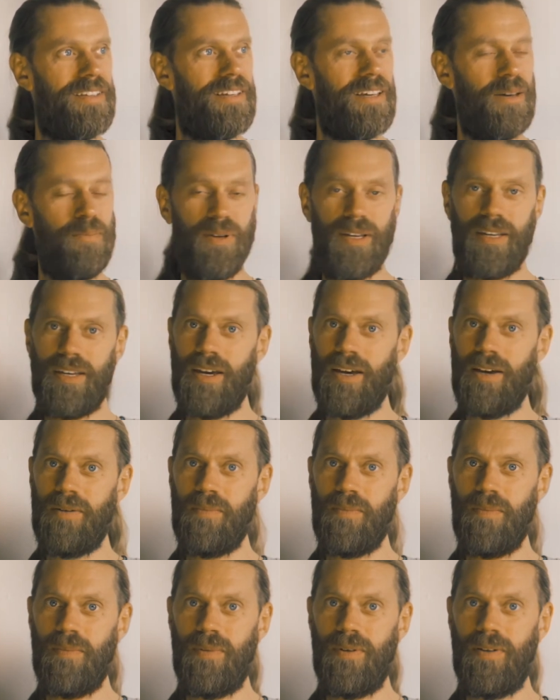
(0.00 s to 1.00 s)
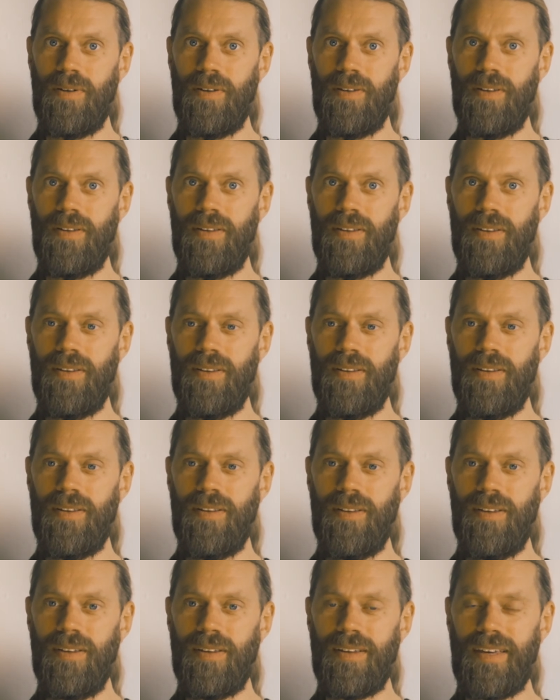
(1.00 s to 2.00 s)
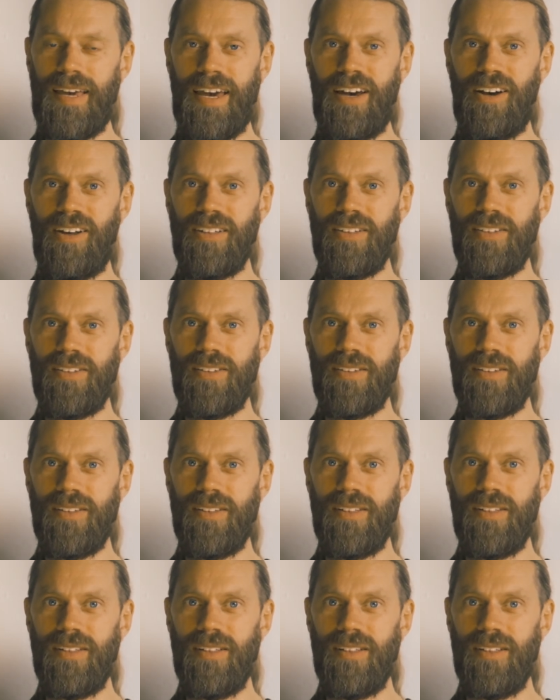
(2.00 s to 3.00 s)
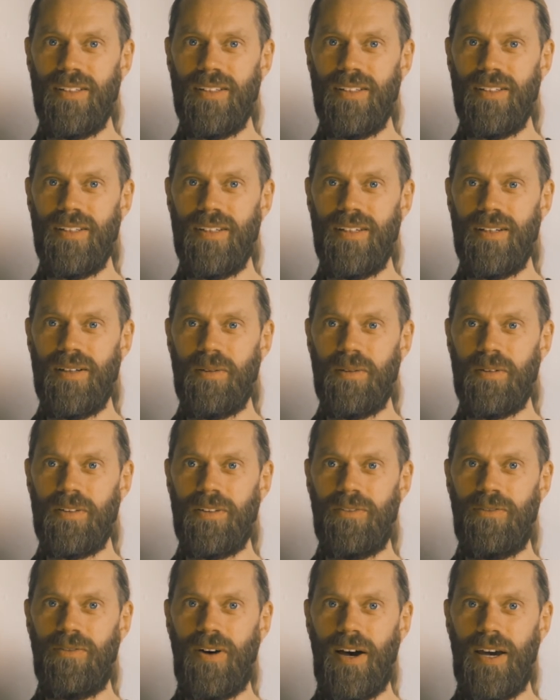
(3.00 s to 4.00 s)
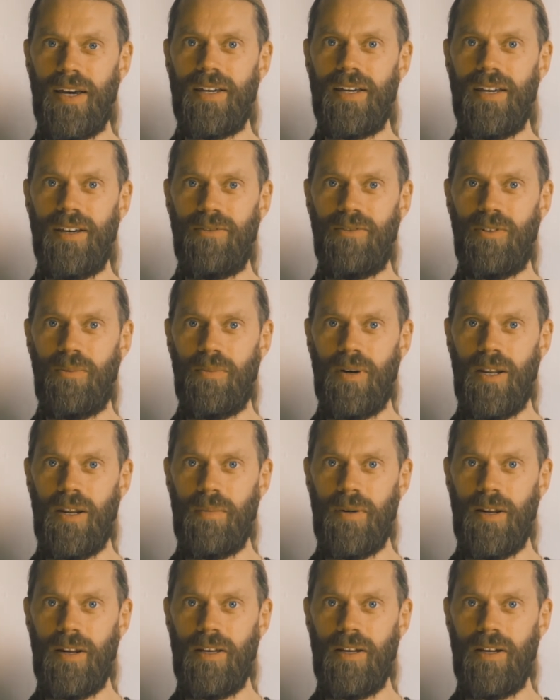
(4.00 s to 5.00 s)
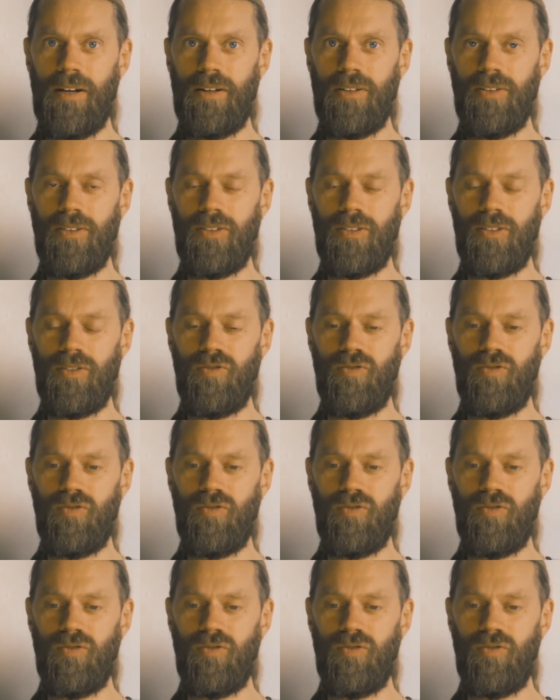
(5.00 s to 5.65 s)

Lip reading: it became chaos. I was a Viking for many, many years.